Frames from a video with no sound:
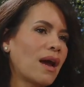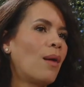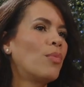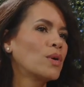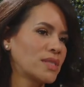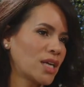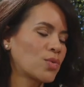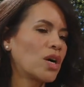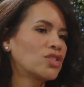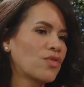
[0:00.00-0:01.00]
on both sides
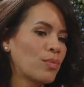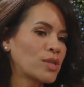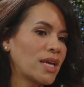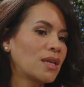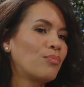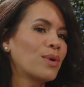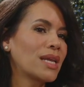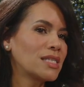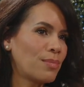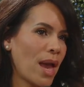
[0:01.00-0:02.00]
were underrepresented, but
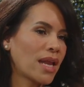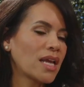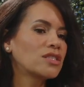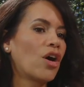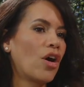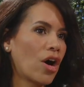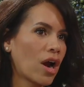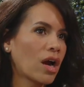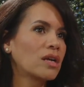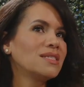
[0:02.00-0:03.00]
Hispanics
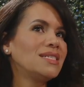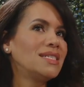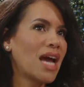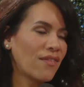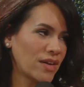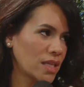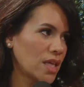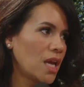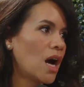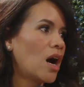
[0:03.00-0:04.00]
are
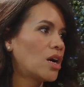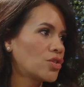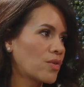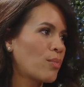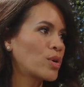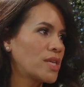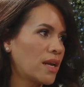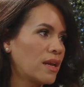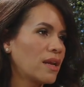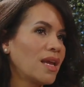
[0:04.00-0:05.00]
definitely
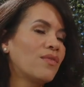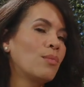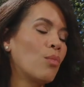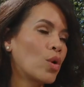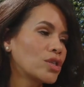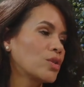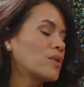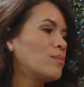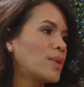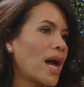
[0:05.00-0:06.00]
underrepresented, even more
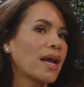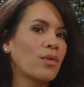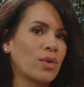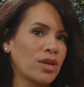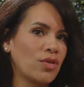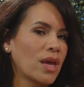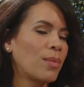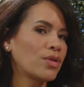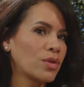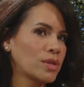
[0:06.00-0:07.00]
so than black when you think
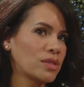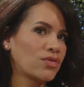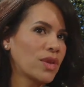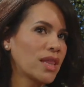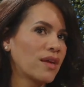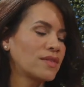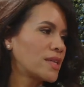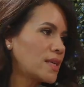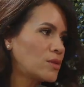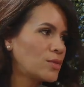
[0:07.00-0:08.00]
about those three levels
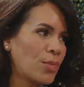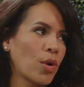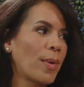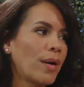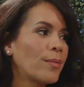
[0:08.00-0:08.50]
that I spoke about.